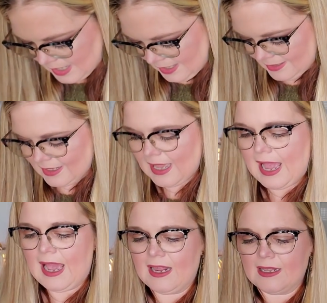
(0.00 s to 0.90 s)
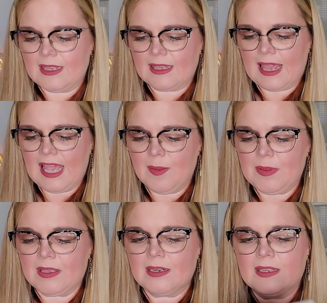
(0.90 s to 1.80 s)
And it had, it came
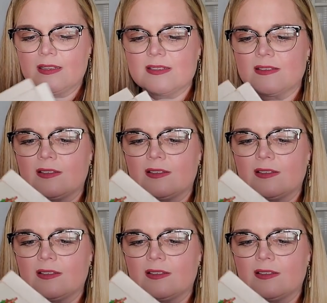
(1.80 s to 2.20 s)
in its